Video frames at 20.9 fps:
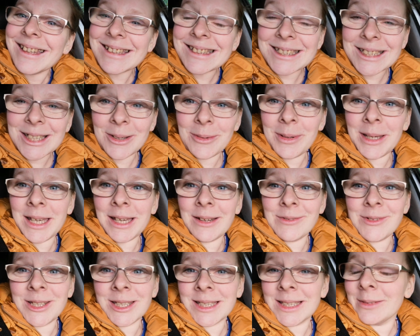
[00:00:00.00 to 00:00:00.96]
So we have
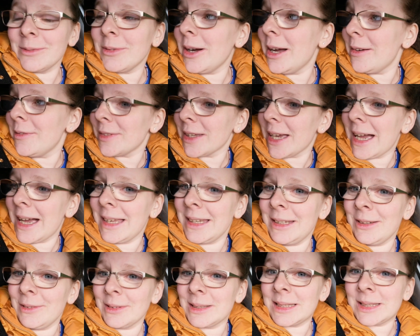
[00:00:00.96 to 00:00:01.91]
just arrived at
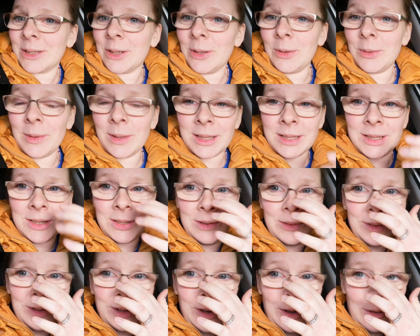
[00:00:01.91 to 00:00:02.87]
Lil's school to
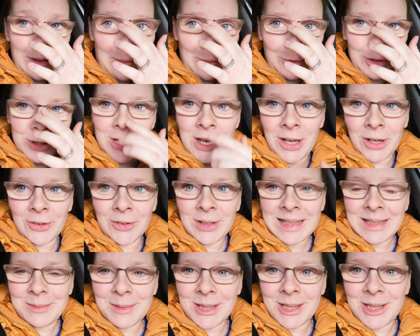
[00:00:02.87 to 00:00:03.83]
go and watch her
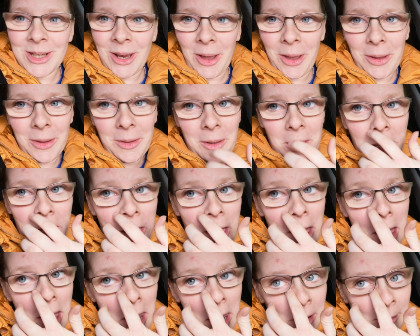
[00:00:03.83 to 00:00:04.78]
Christmas show and
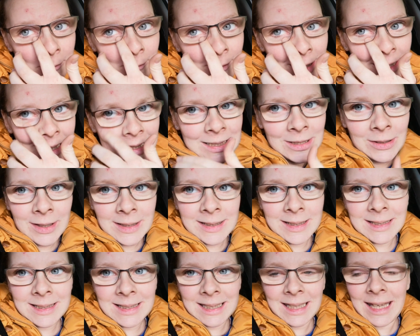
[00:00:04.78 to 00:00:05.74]
I'm really
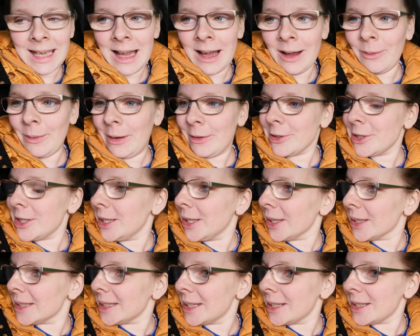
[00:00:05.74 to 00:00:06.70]
excited to see how well she
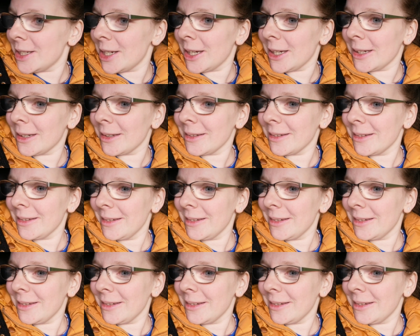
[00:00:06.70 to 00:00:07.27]
does this year.